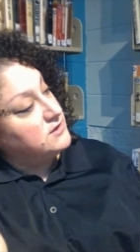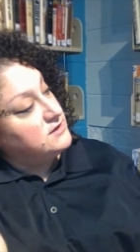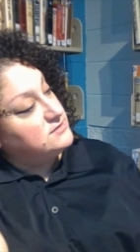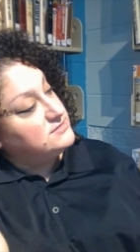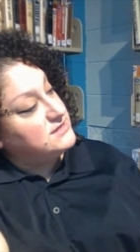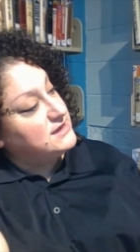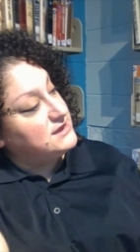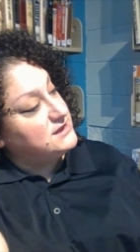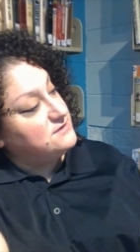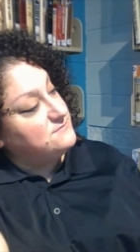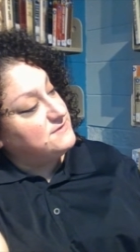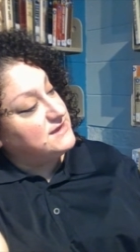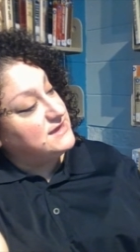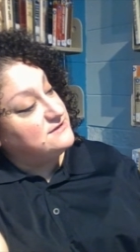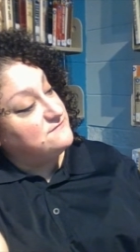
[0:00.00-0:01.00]
Then he
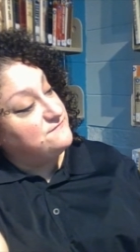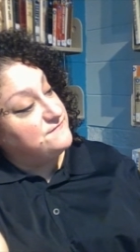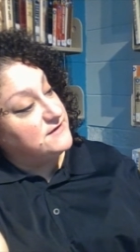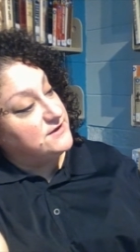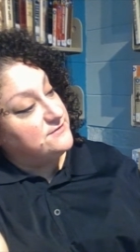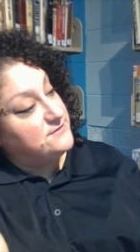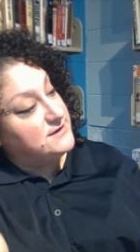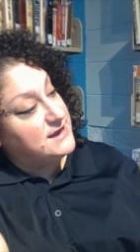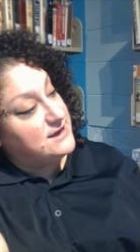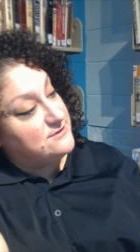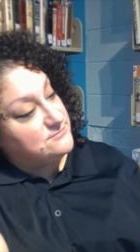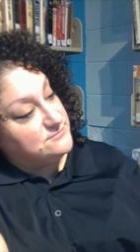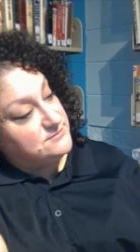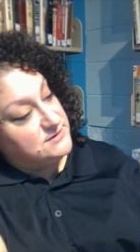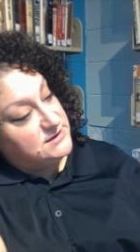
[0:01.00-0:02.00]
began to figure it out.
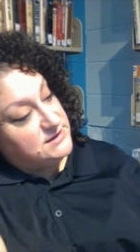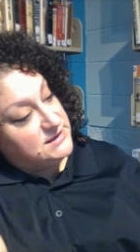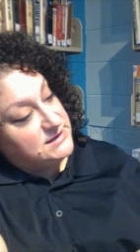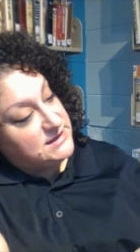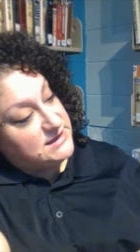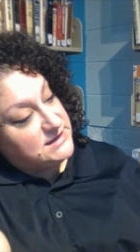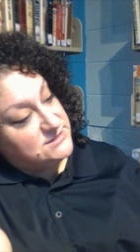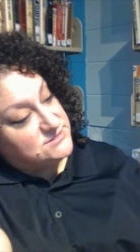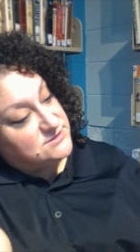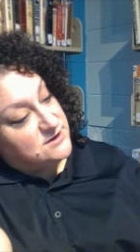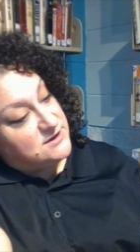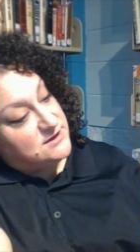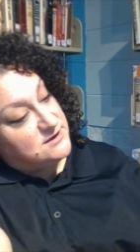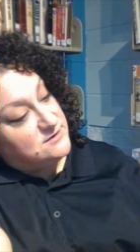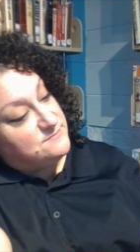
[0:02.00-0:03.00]
He
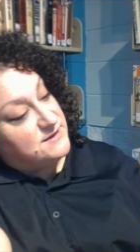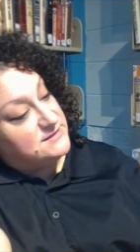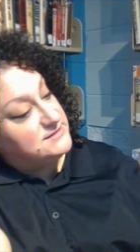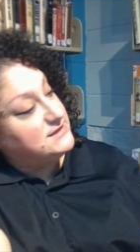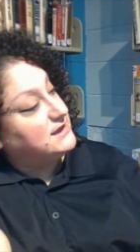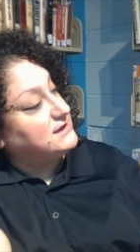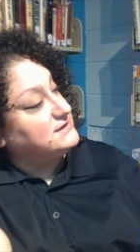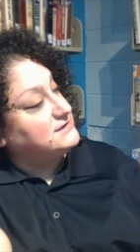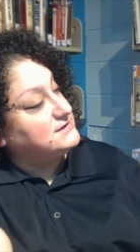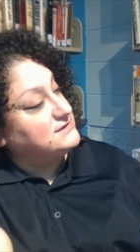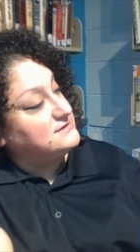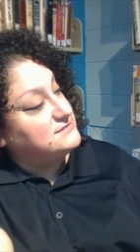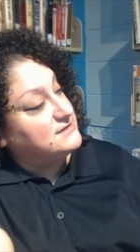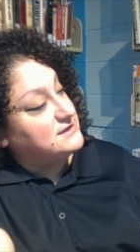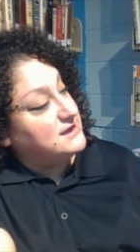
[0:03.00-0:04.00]
thought about the idea
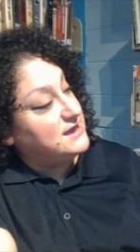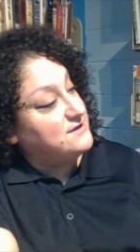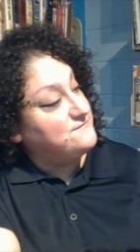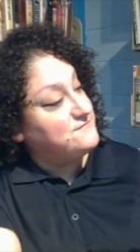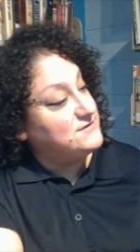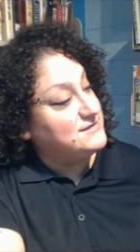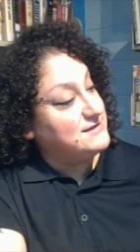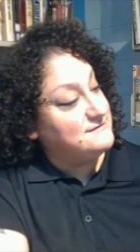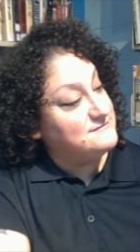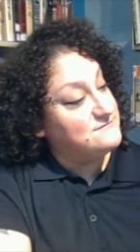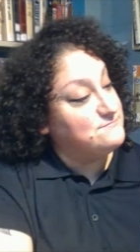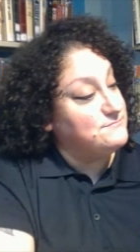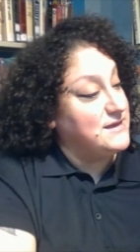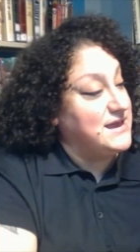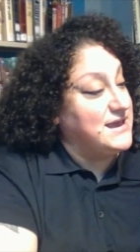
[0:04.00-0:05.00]
that everything is
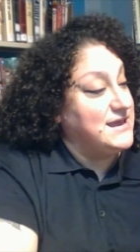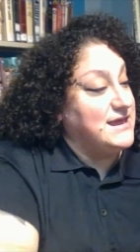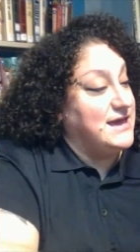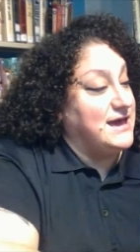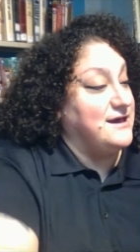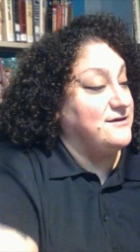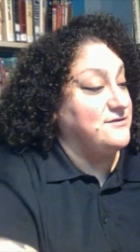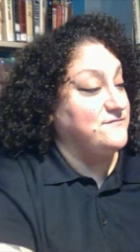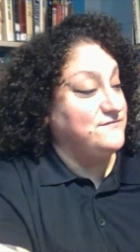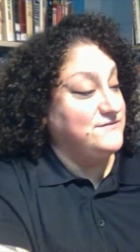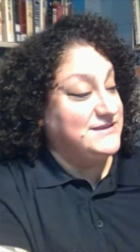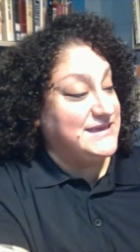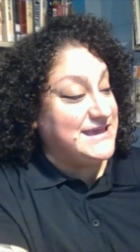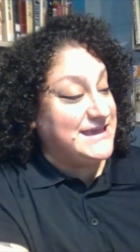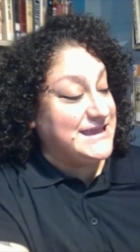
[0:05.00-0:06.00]
made out of
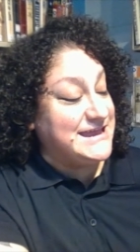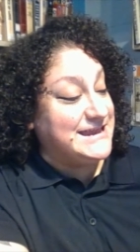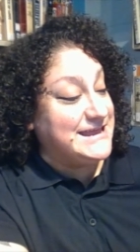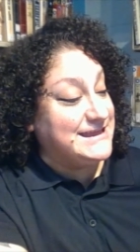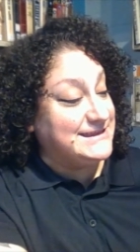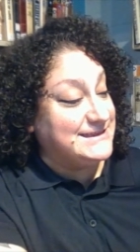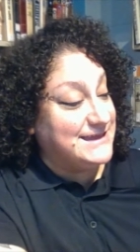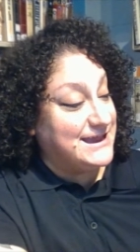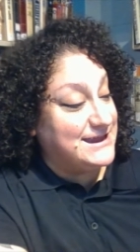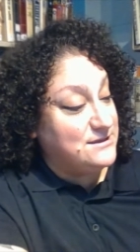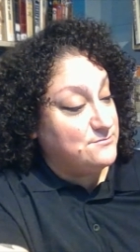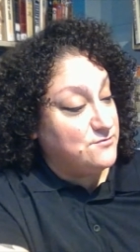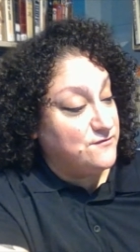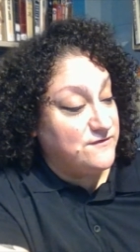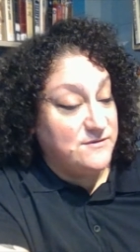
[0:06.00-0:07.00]
teeny tiny
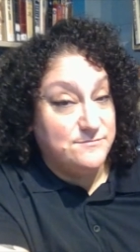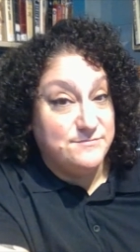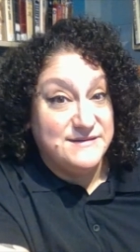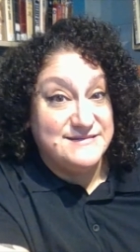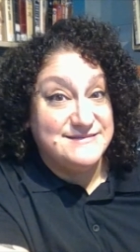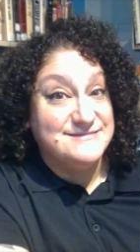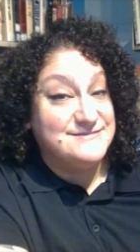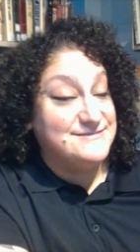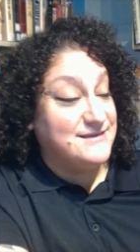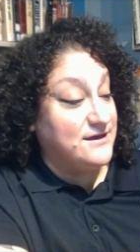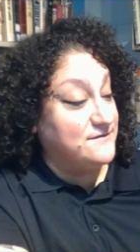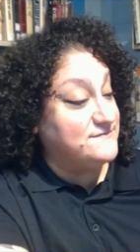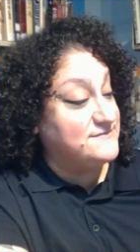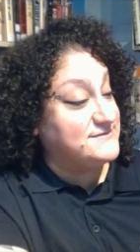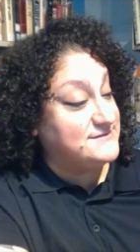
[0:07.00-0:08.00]
moving bits
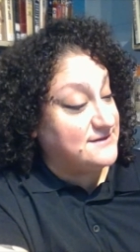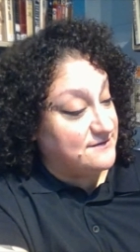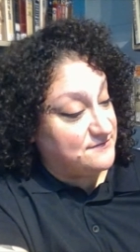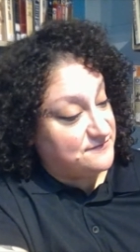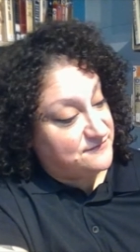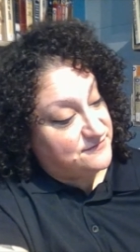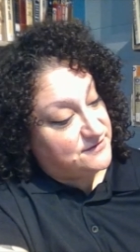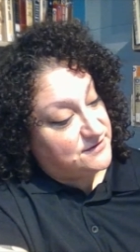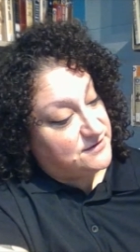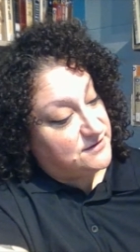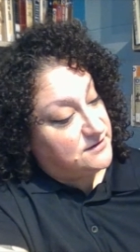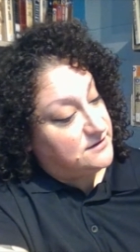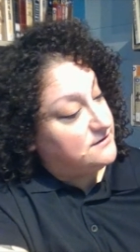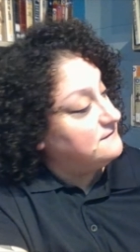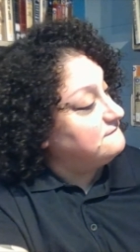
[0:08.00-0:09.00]
of stuff,
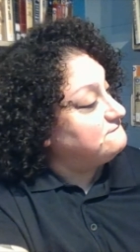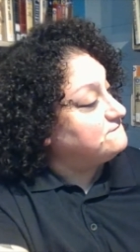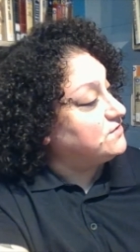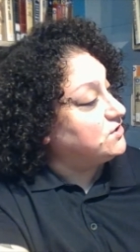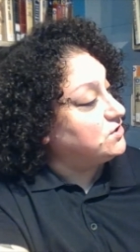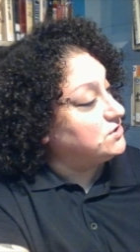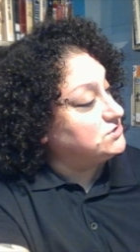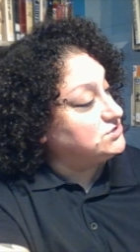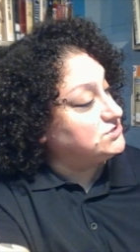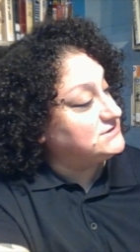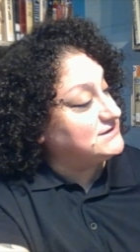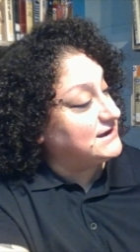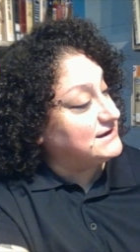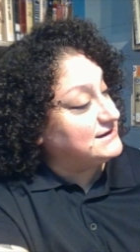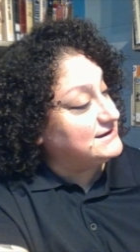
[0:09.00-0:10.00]
far too
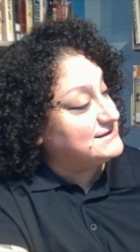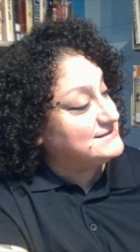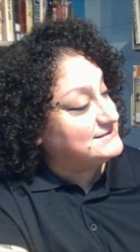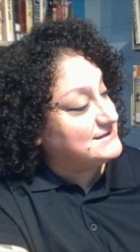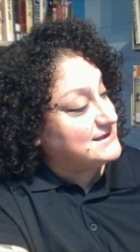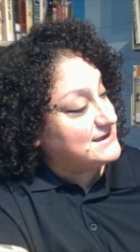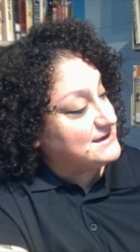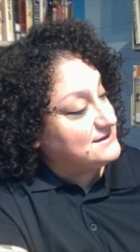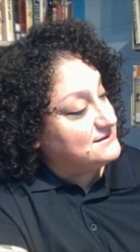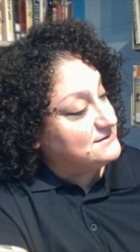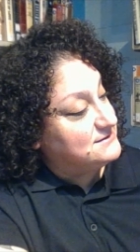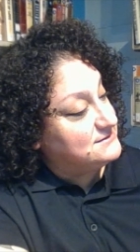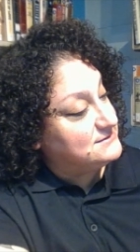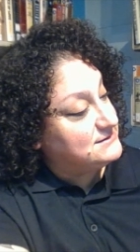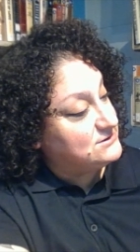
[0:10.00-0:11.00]
tiny to see,
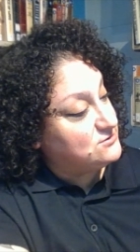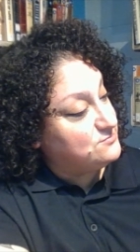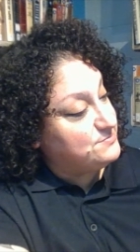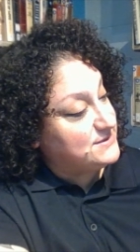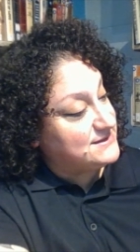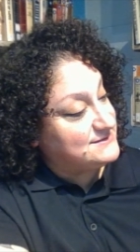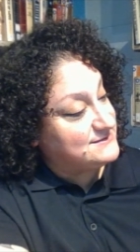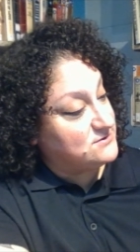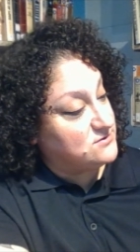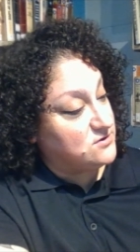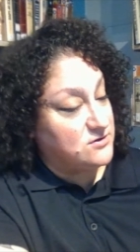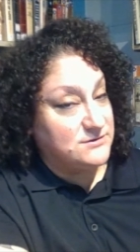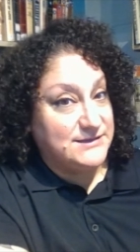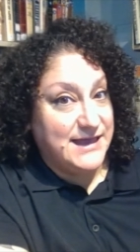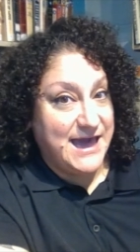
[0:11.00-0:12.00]
little bits
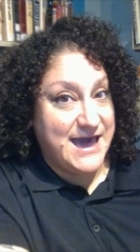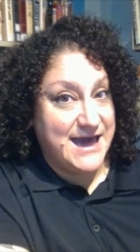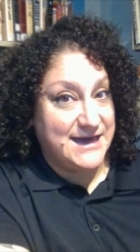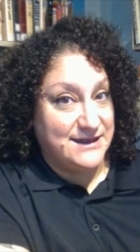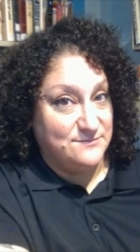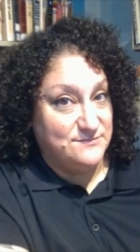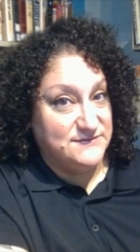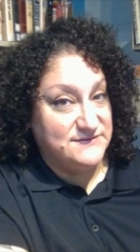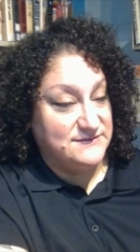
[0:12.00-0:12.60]
called atoms.